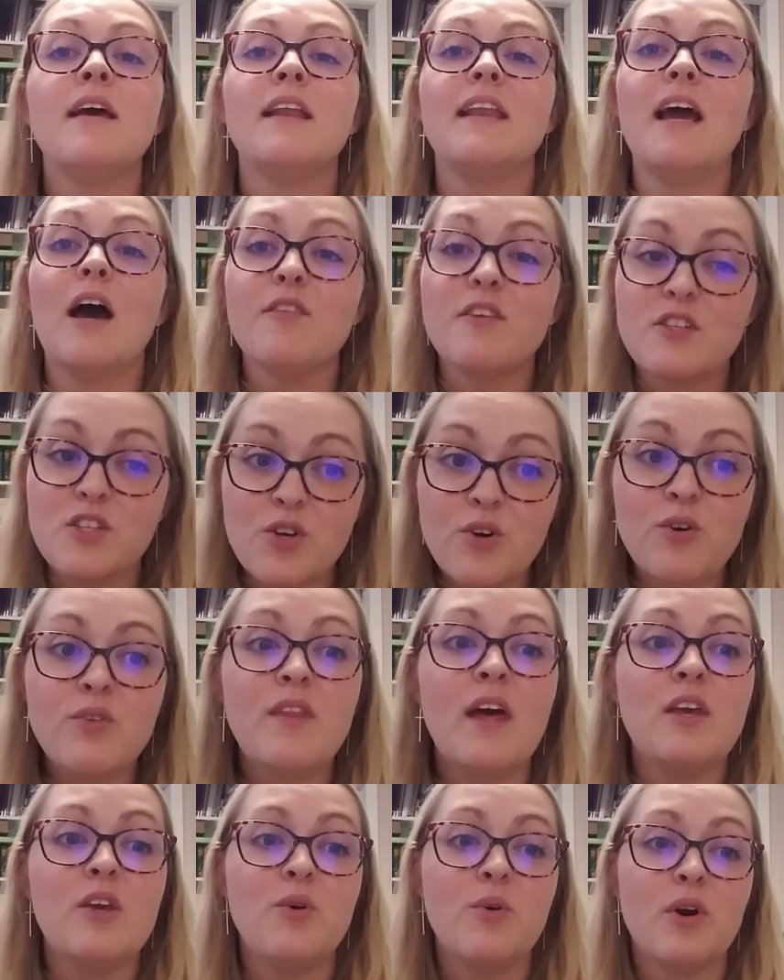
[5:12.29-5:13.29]
Now, the tune
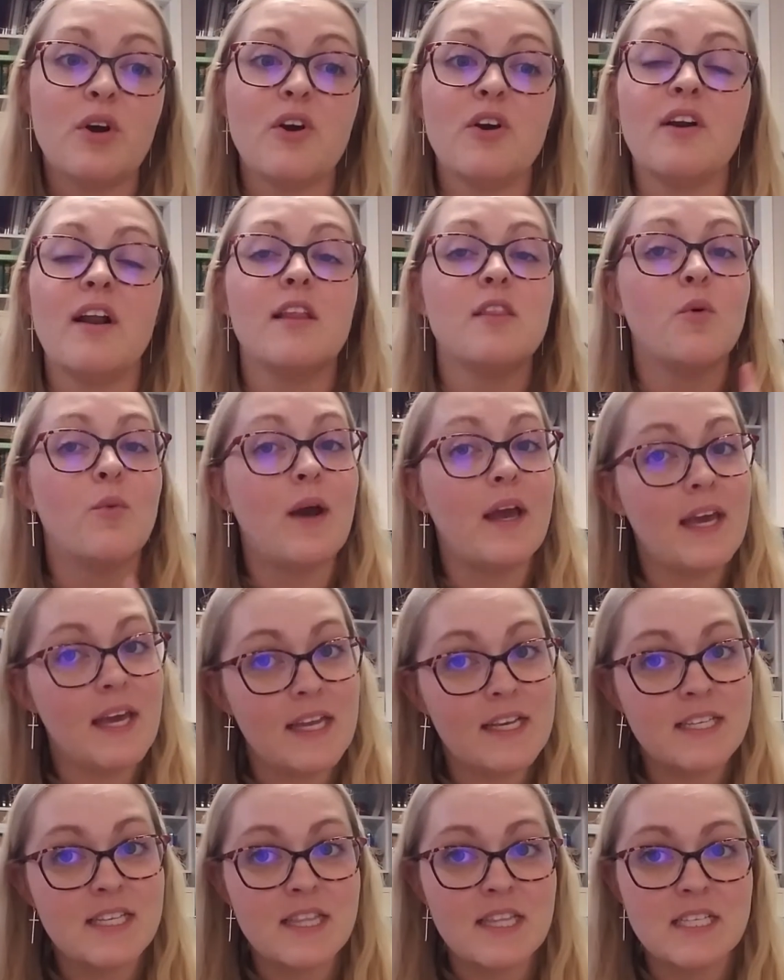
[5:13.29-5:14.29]
that you heard on the way
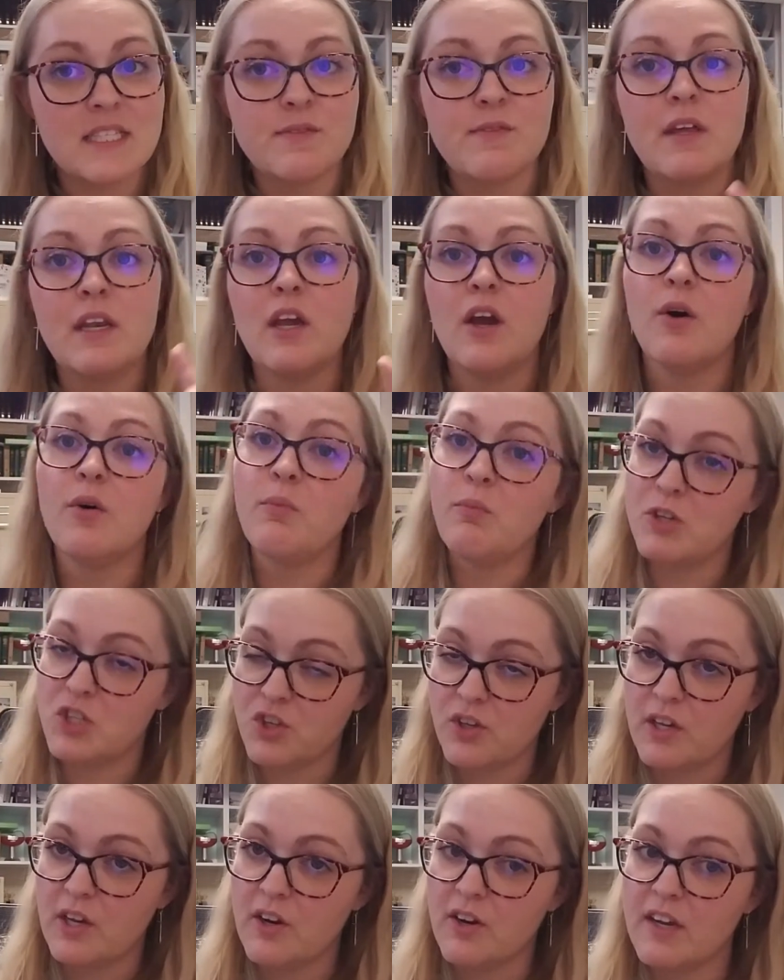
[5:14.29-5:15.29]
into this video, and which
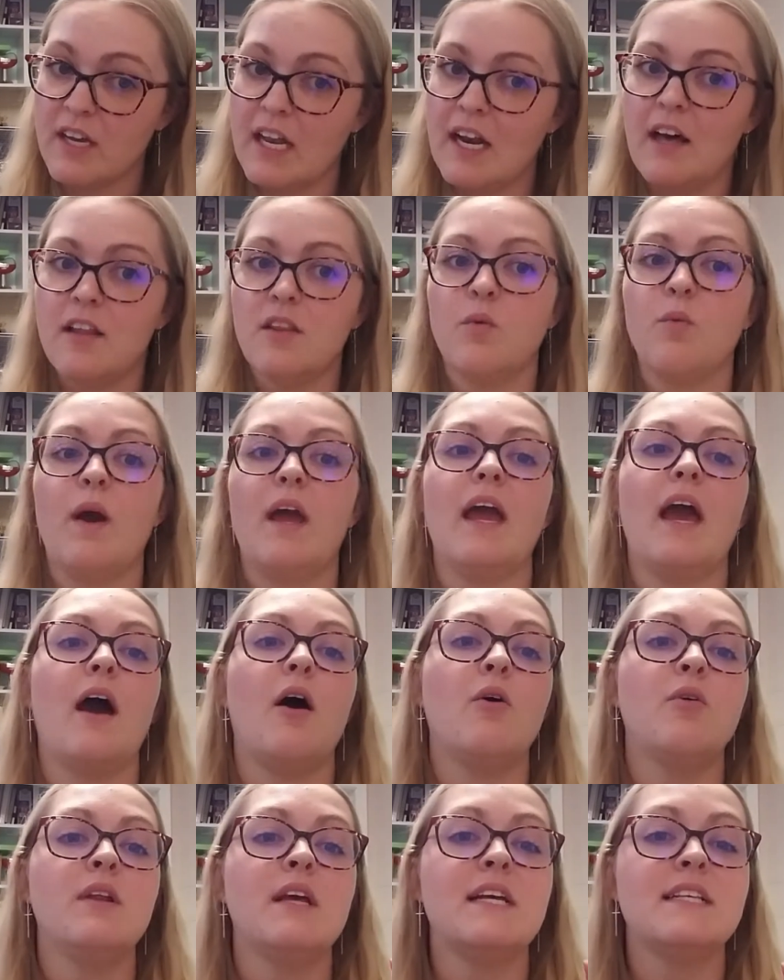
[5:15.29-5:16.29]
you'll hear again on the way
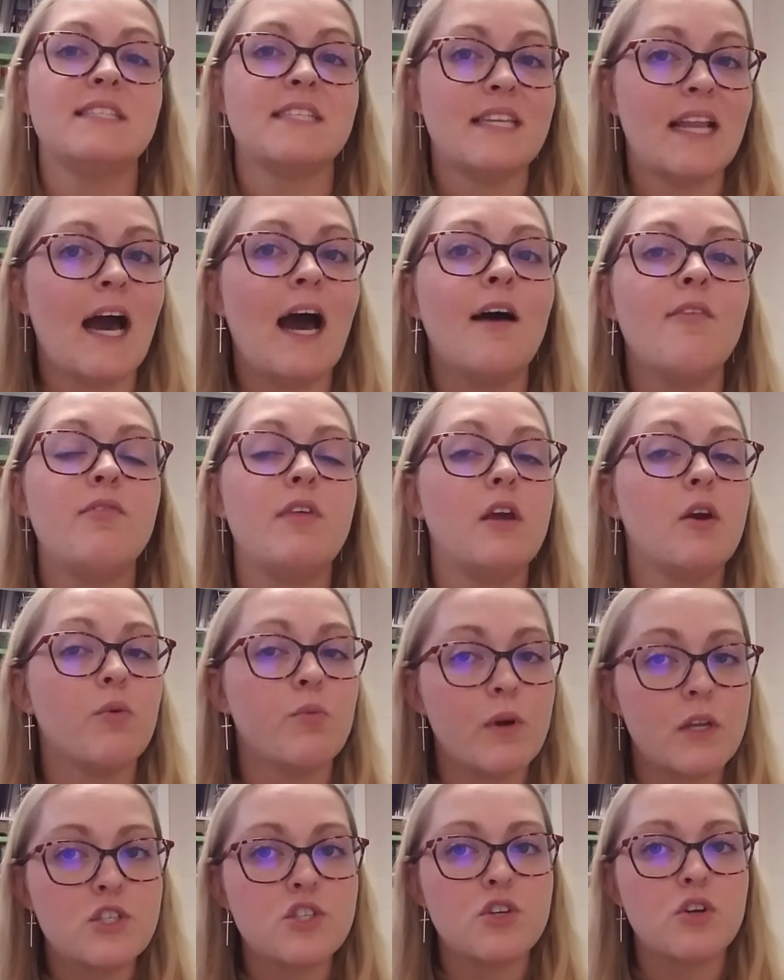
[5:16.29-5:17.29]
out, is not the
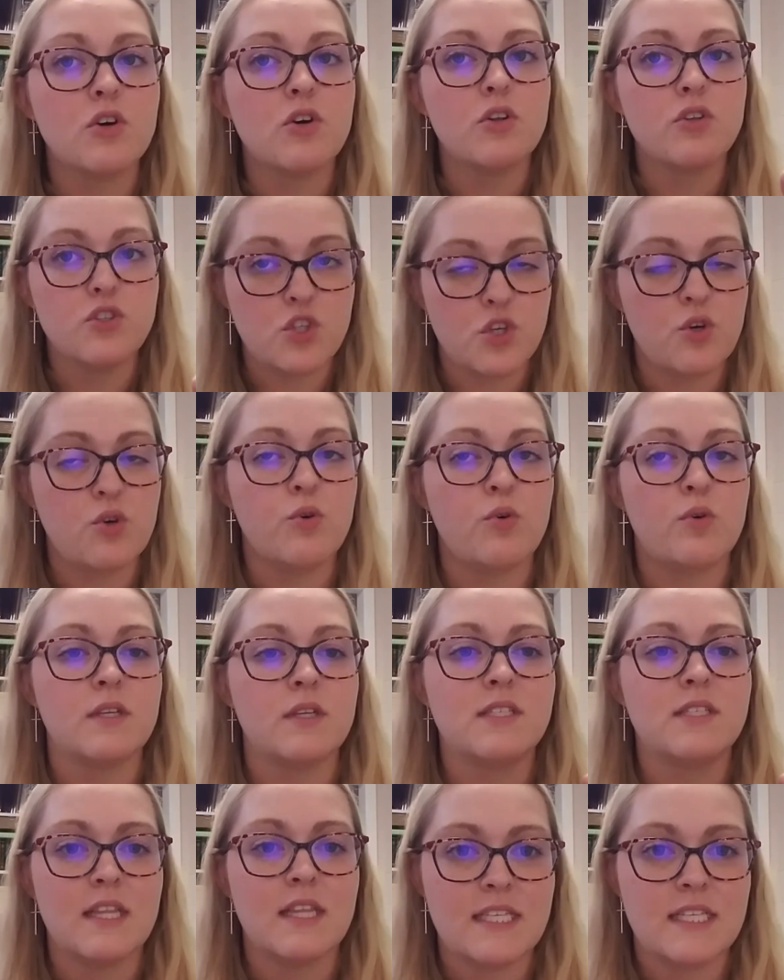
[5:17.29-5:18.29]
original tune
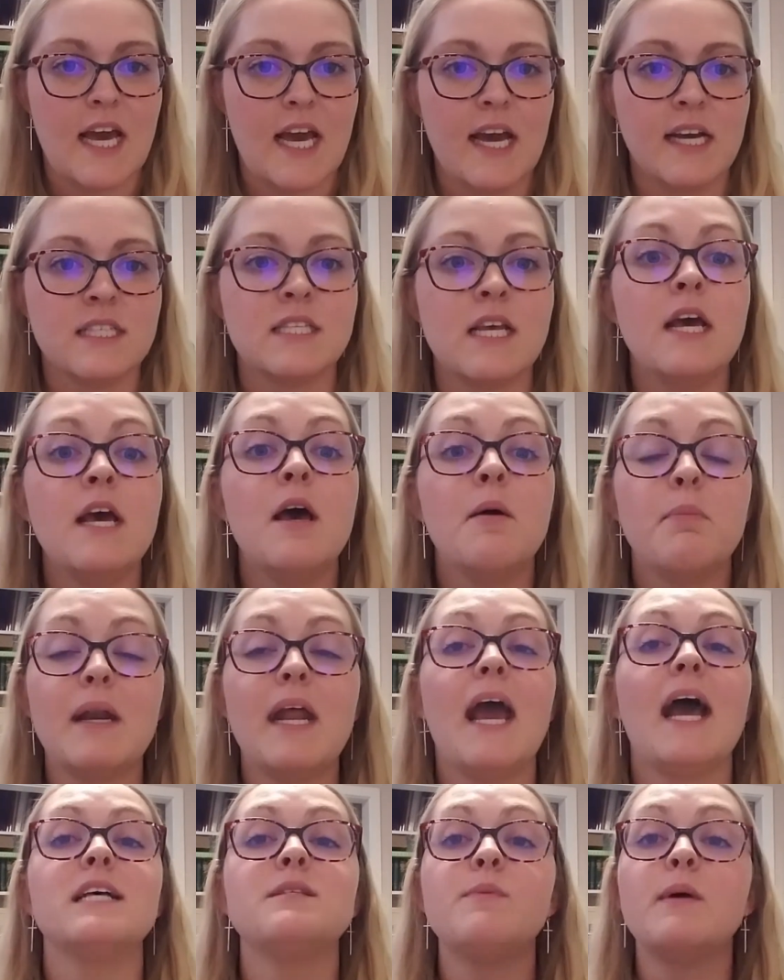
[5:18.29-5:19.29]
to the text, but
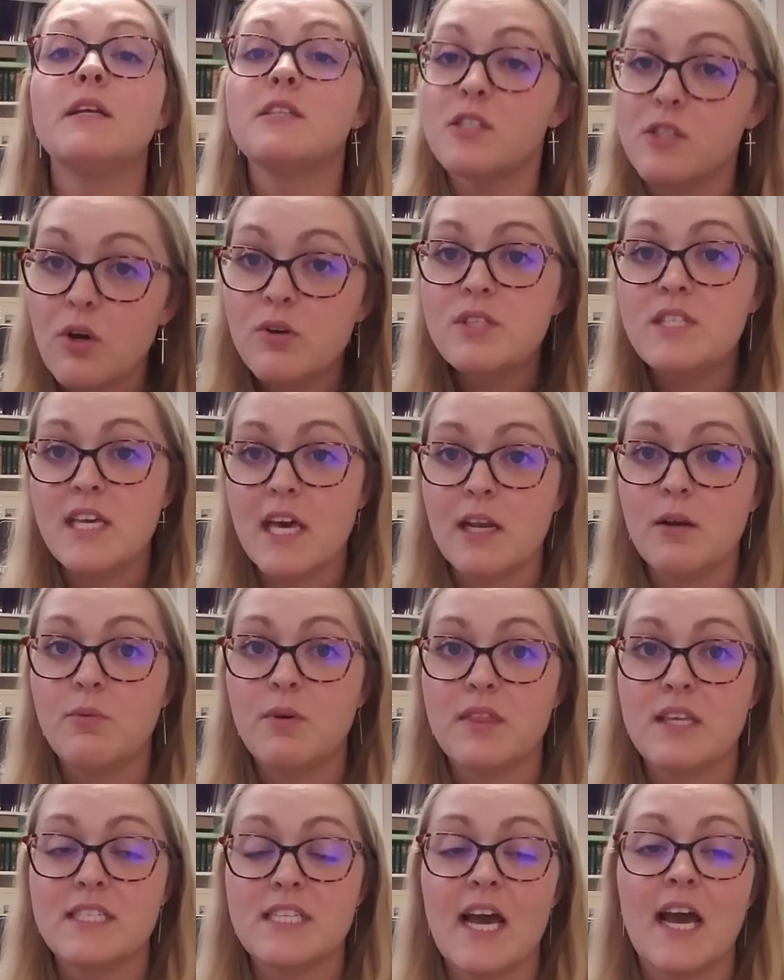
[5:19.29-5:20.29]
it has been associated
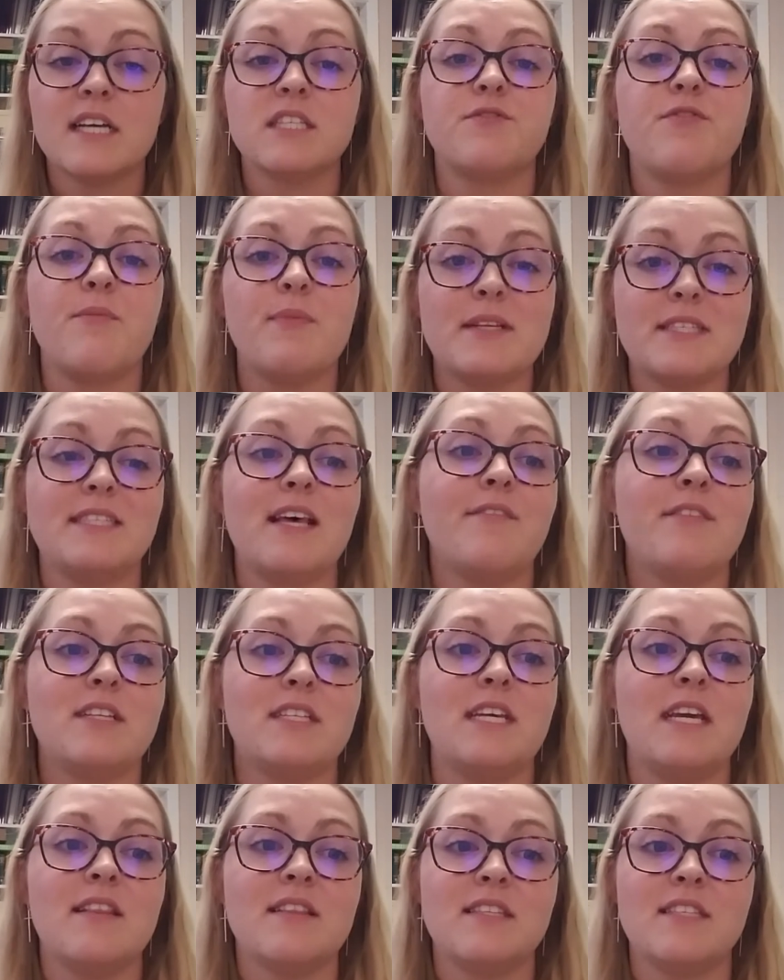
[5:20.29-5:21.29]
with the text from the
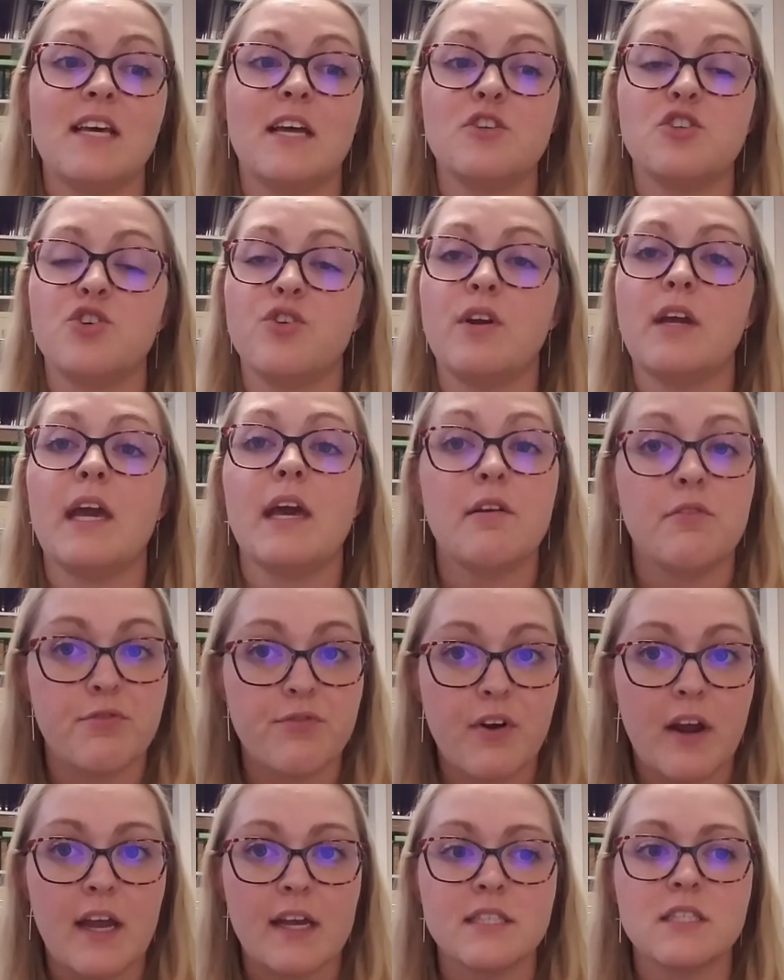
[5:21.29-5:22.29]
17th century in
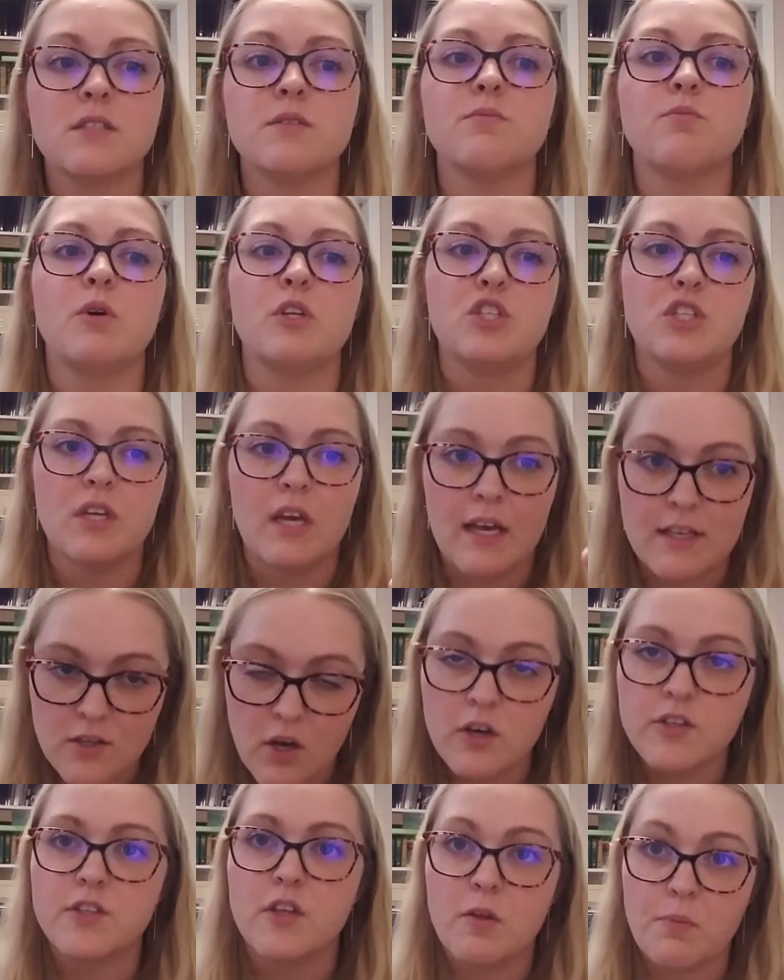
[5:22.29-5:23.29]
France, which is
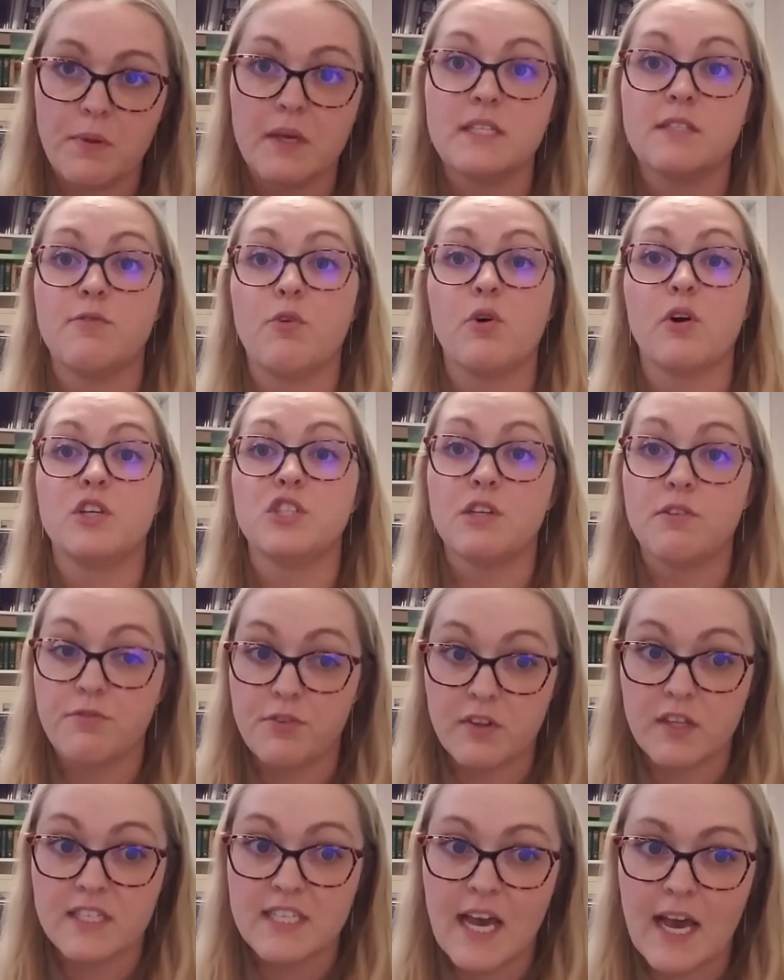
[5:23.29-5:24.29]
also the place of origin
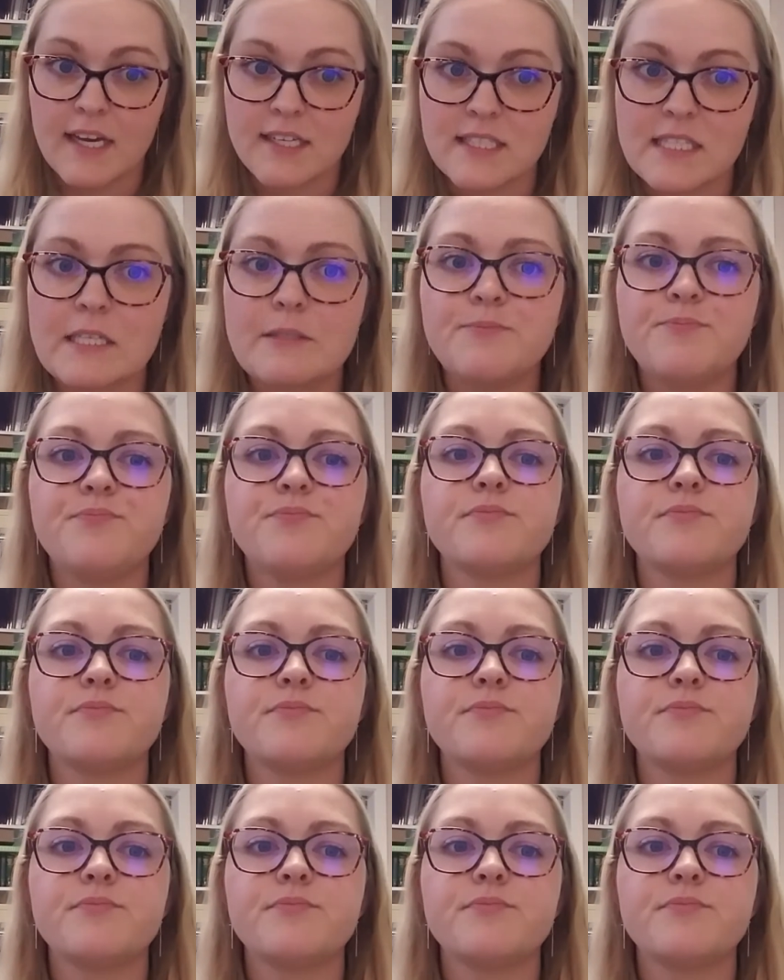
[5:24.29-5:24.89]
for the text.